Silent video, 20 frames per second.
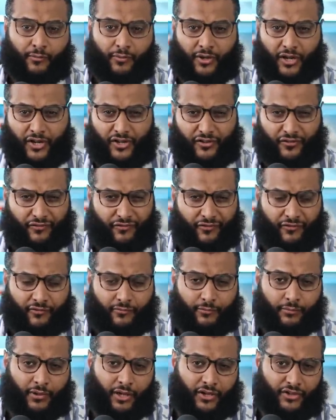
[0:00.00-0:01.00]

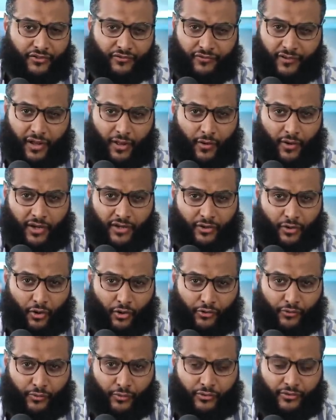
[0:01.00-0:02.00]
Blanchflower and
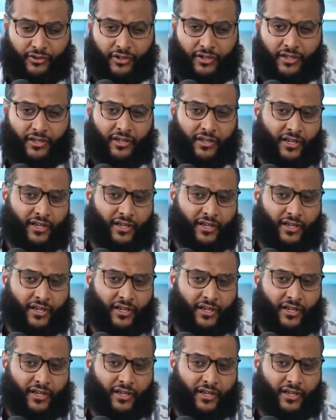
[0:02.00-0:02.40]
Oswald,